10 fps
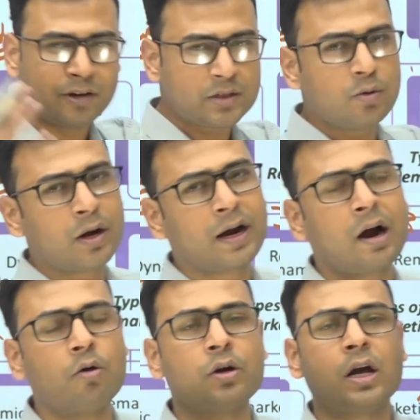facebook
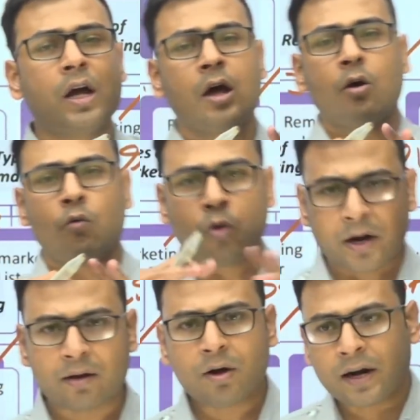account
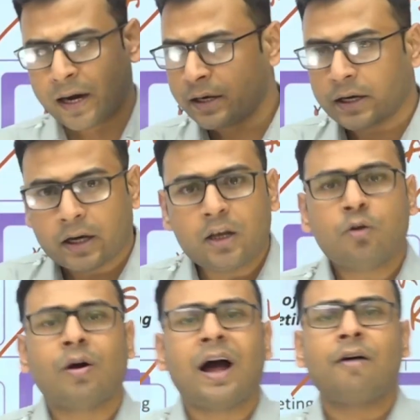whatever entity
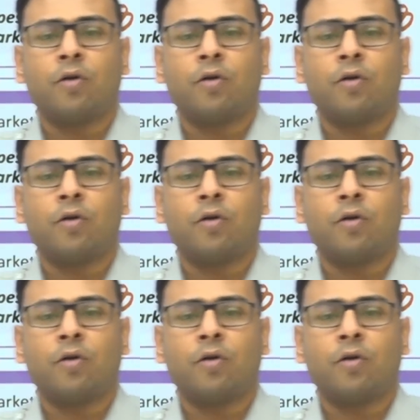you have,